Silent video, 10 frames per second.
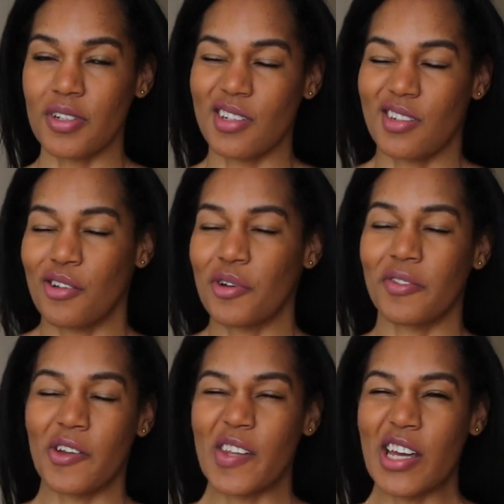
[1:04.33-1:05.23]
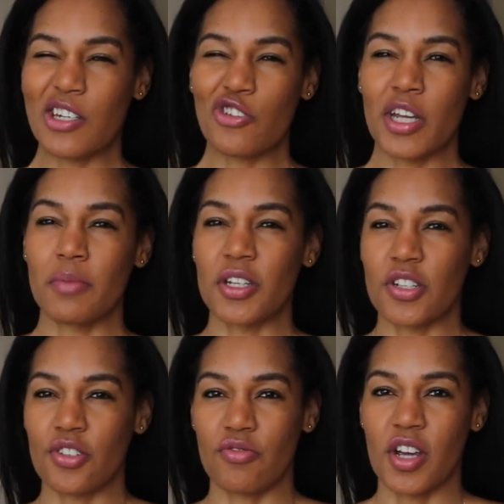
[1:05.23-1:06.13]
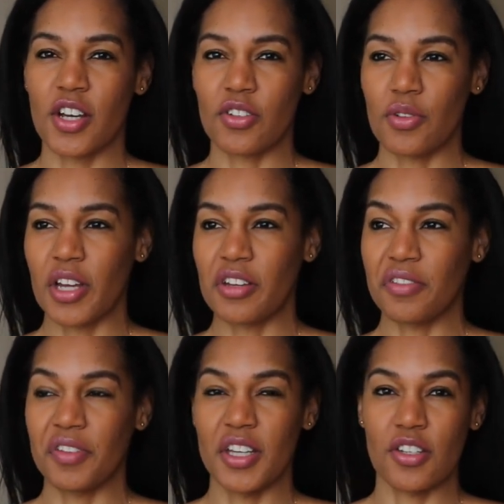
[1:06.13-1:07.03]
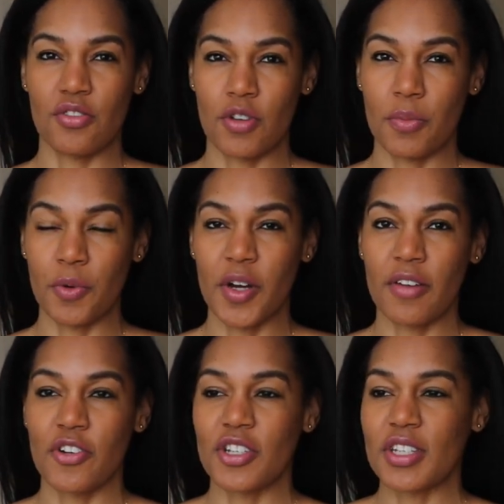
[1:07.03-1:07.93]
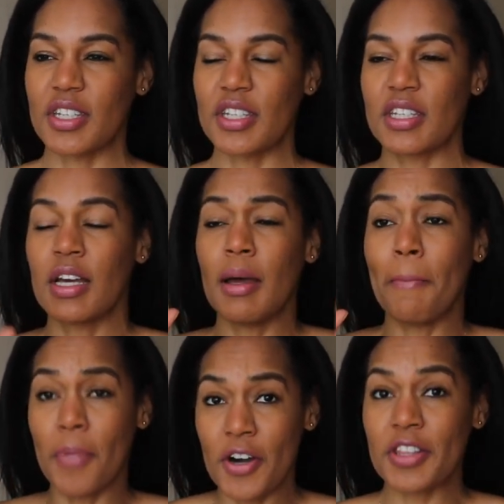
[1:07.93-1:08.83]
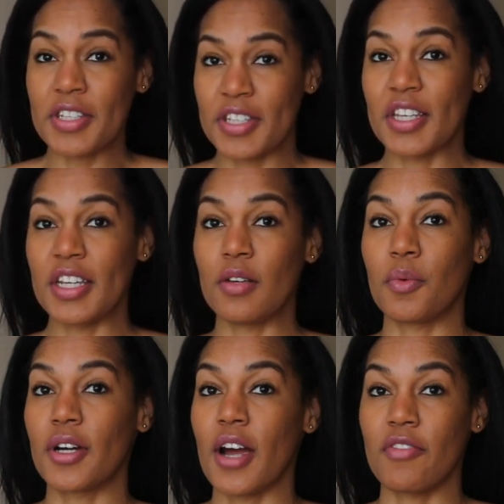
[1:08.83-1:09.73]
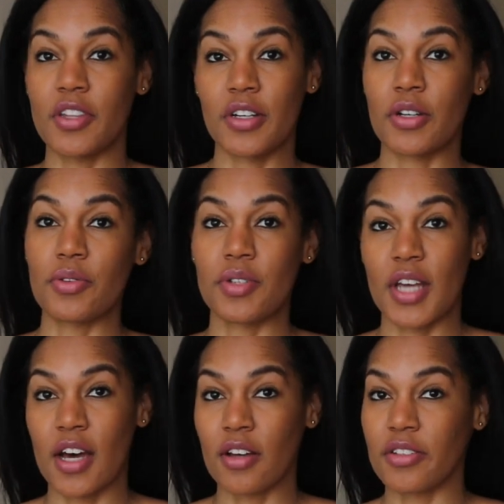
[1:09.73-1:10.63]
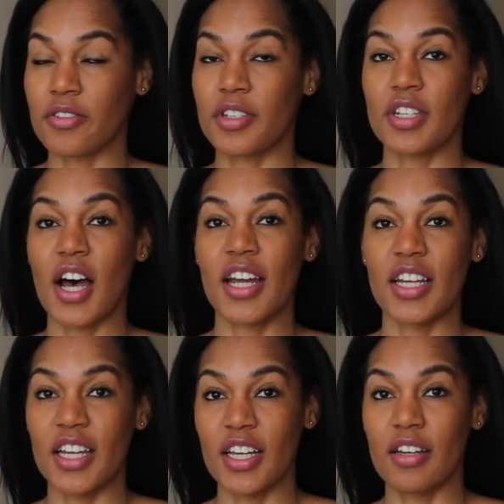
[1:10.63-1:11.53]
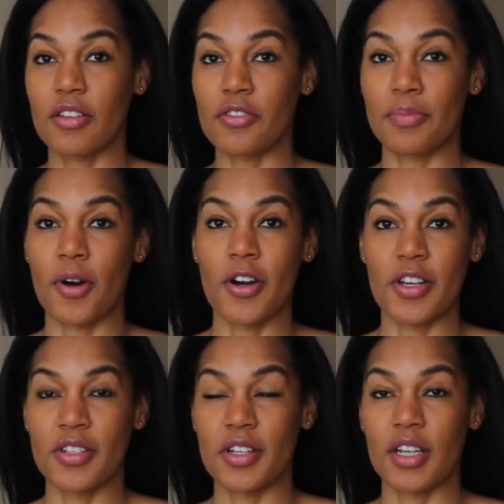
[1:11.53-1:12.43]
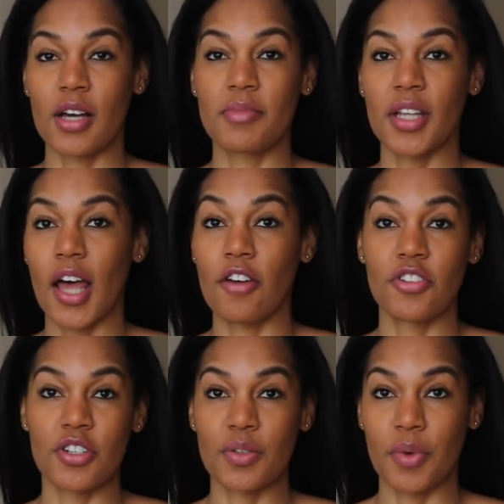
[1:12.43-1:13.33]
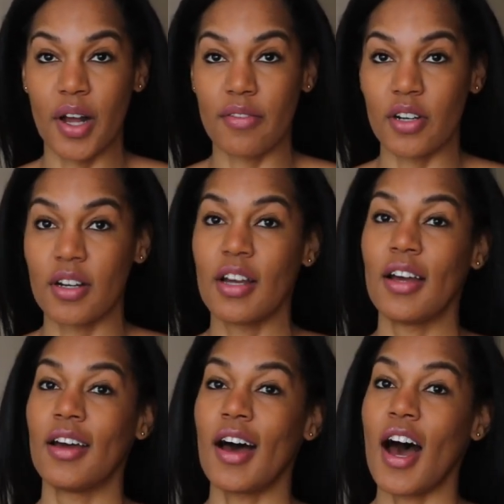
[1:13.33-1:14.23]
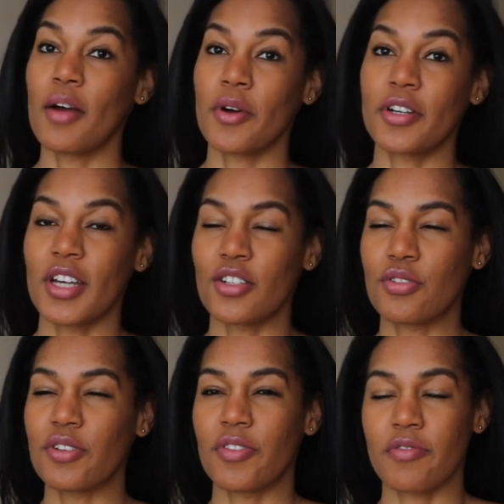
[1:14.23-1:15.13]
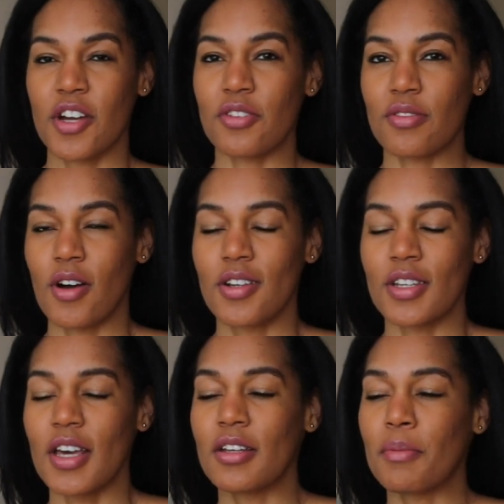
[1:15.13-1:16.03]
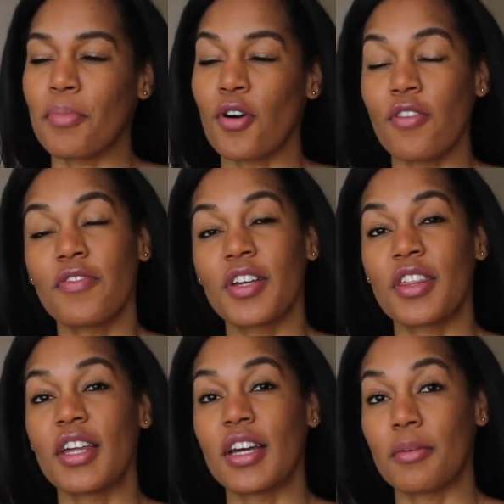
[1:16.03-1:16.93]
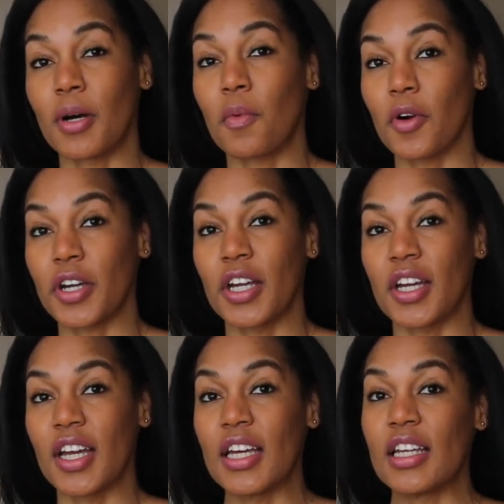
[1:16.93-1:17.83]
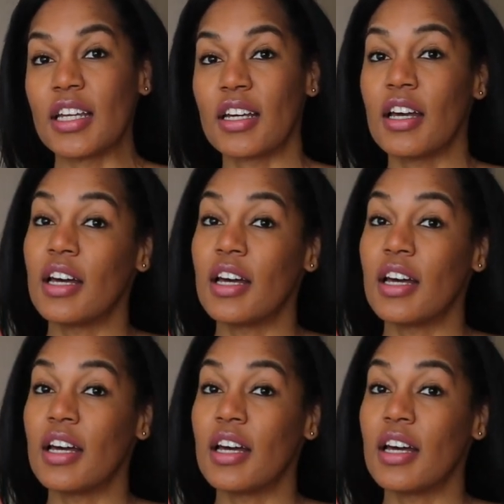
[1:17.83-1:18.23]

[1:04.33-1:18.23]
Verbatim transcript: it's the equivalent of the entertainment district or like the Vegas Strip or whatever. It's this part of the city where everything goes down. There's dining, there's parties, clubs, lounges, whatever. I worked at 2 different restaurants, and the perfect thing about working in